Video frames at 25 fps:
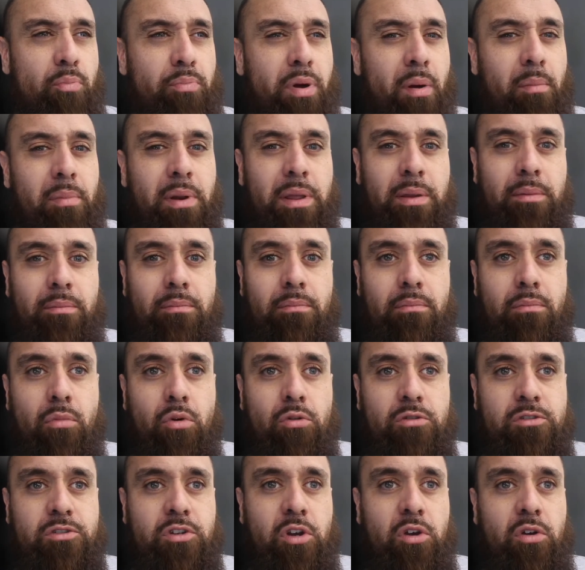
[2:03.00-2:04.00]
or probably
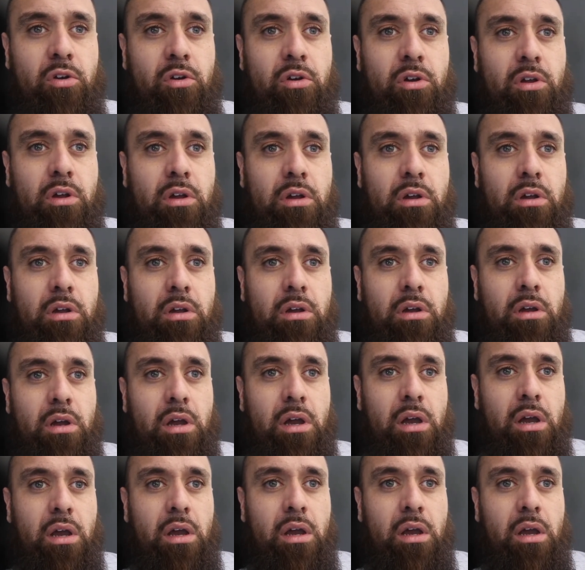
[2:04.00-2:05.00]
more so
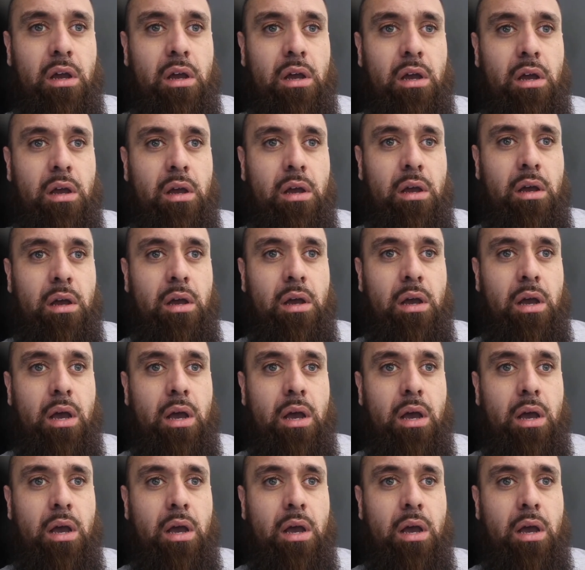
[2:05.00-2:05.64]
uh,